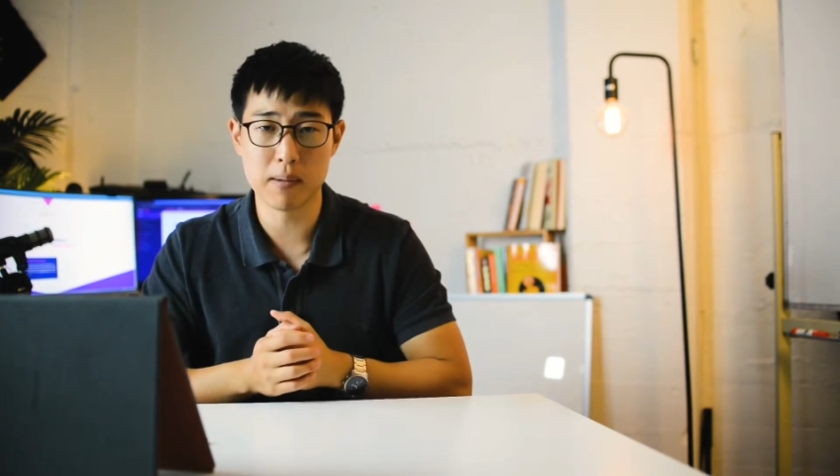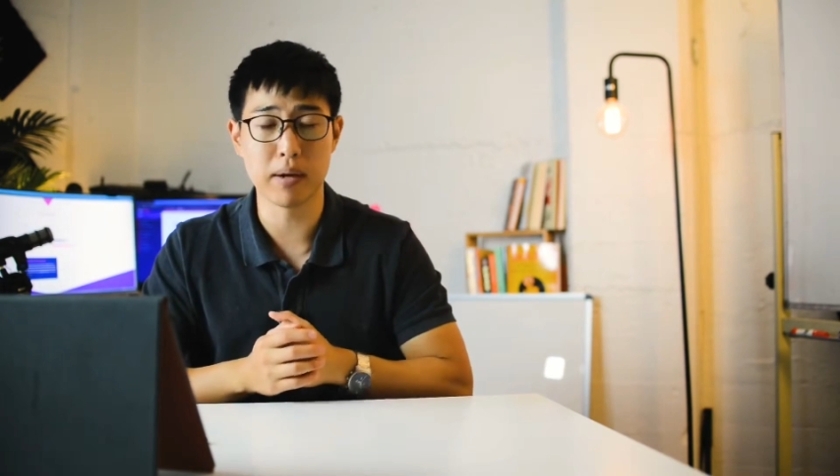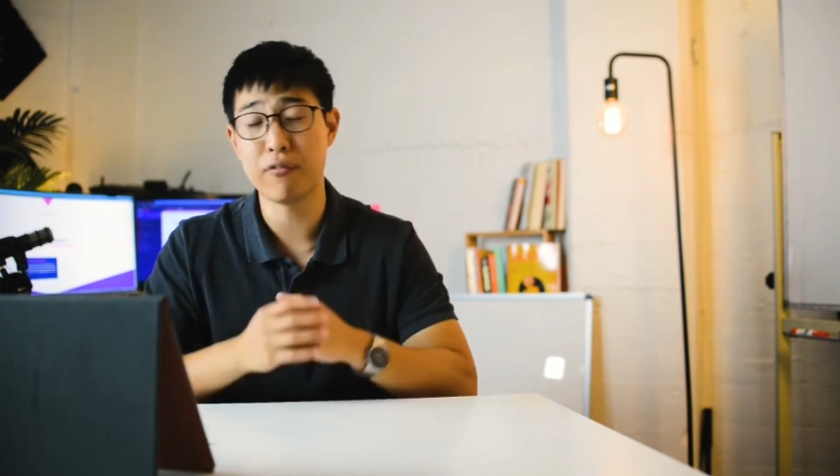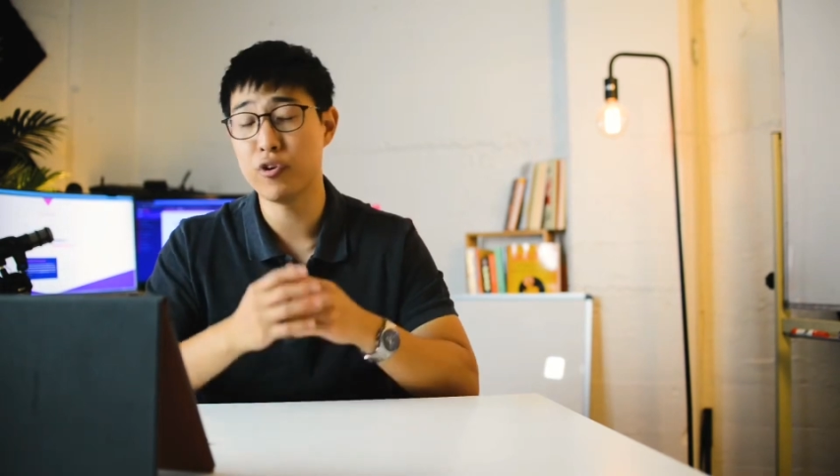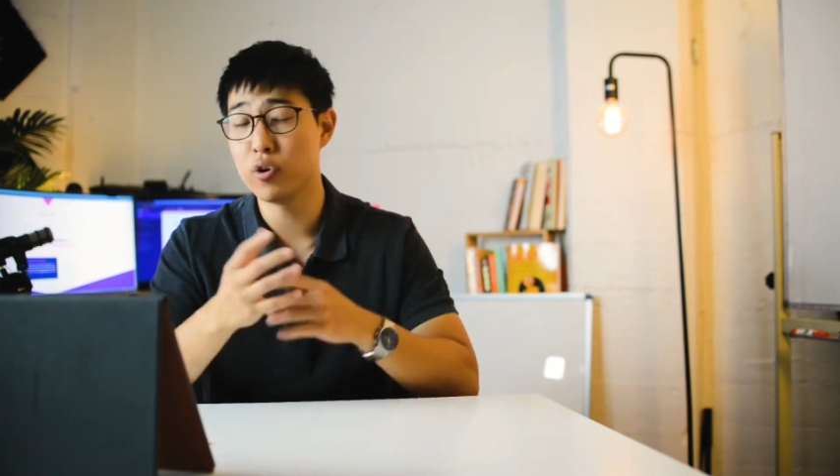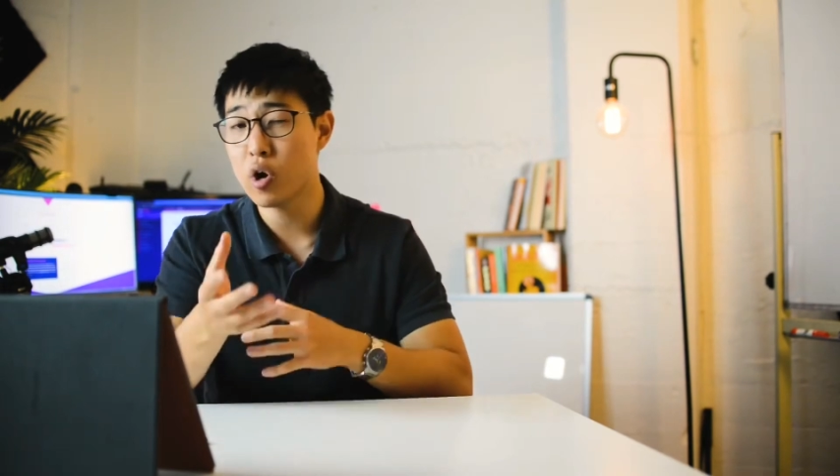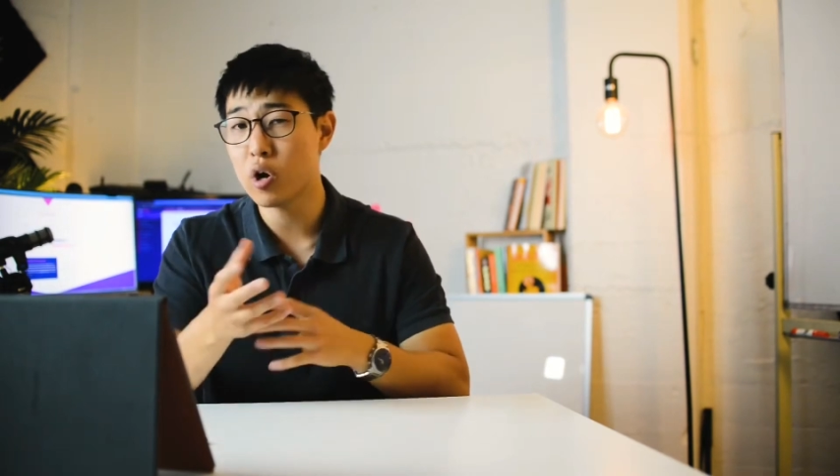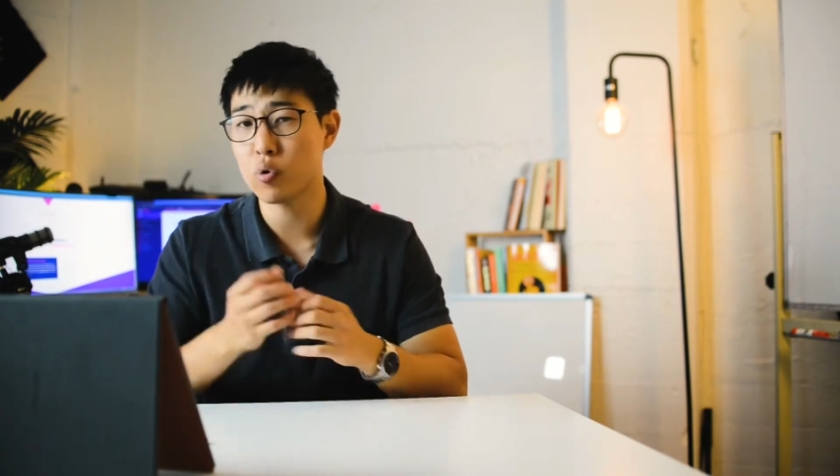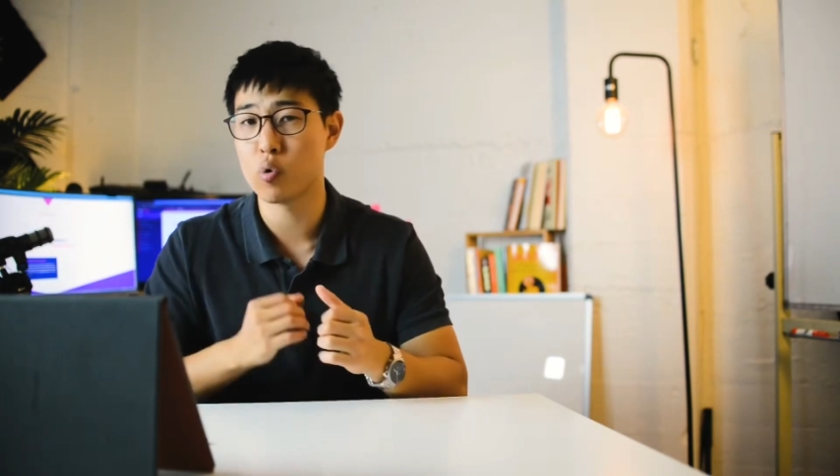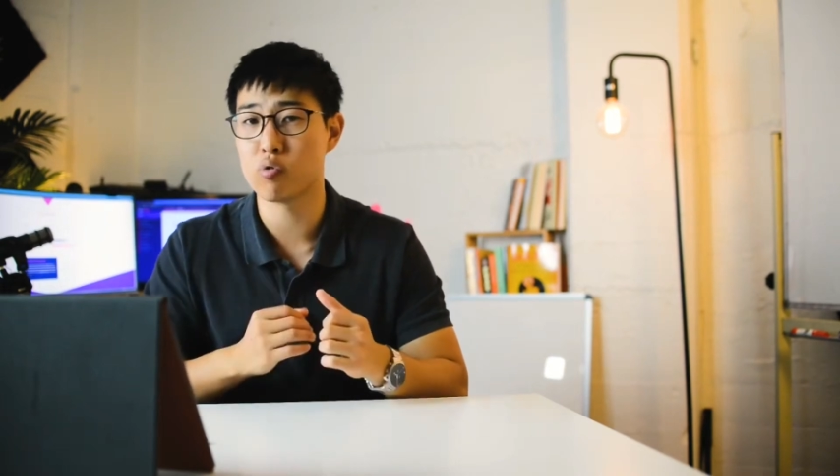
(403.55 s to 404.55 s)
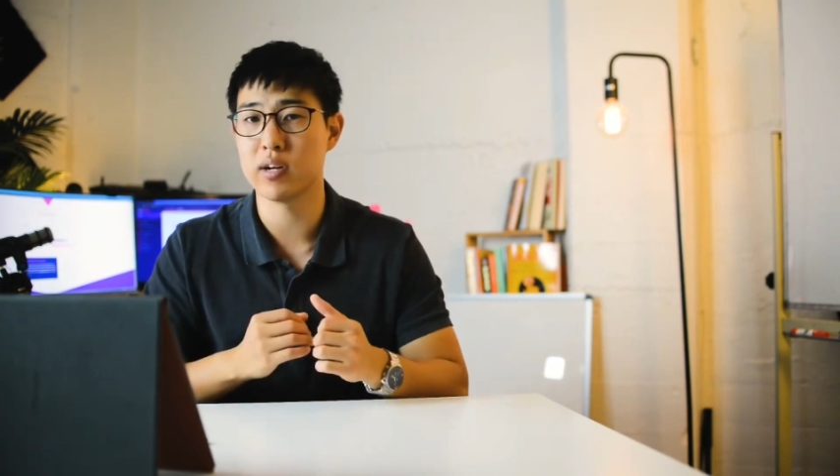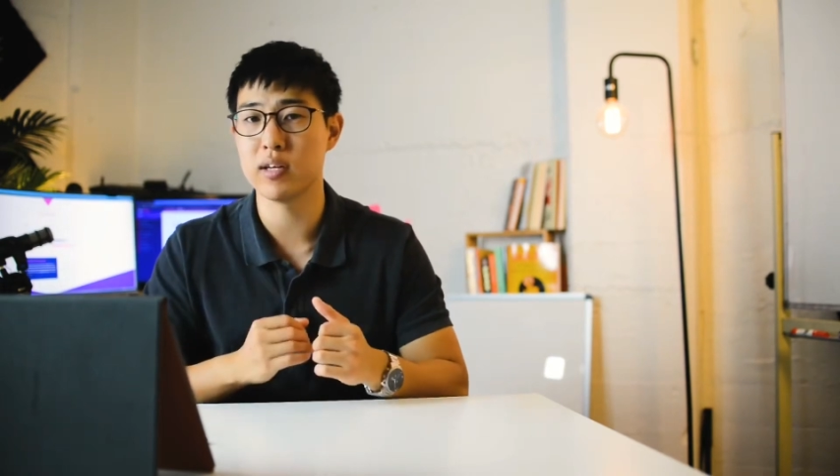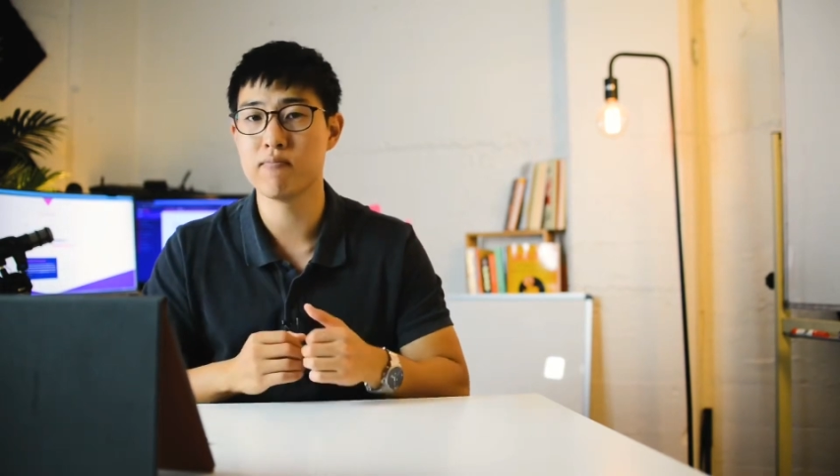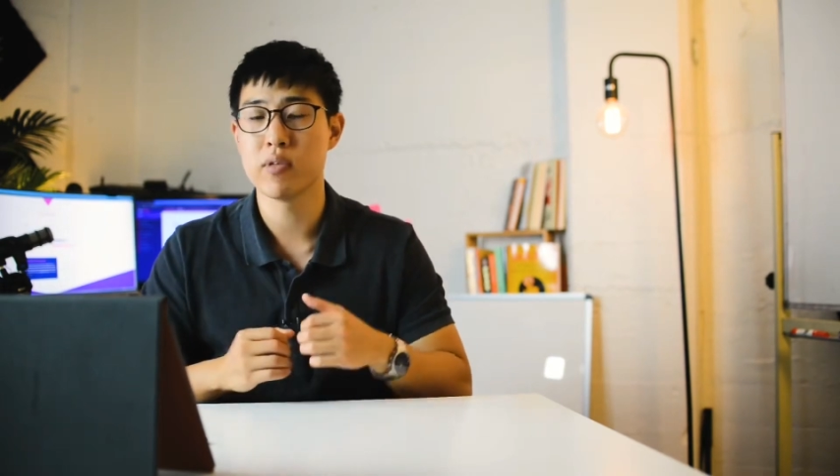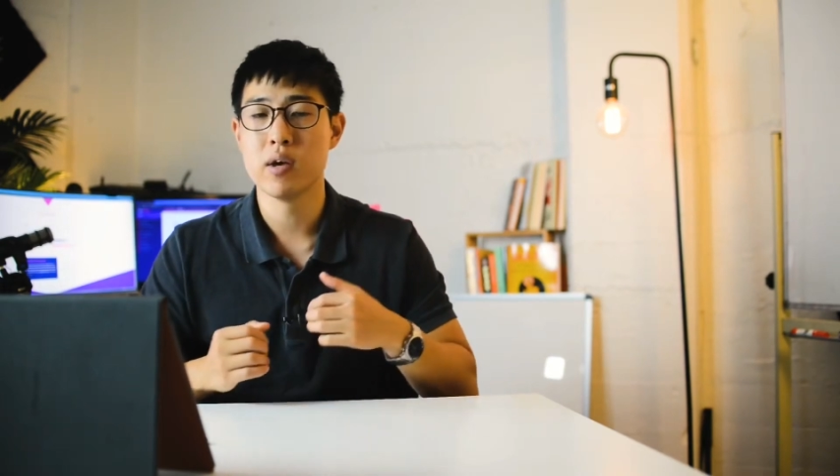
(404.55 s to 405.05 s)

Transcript: but if you're not already,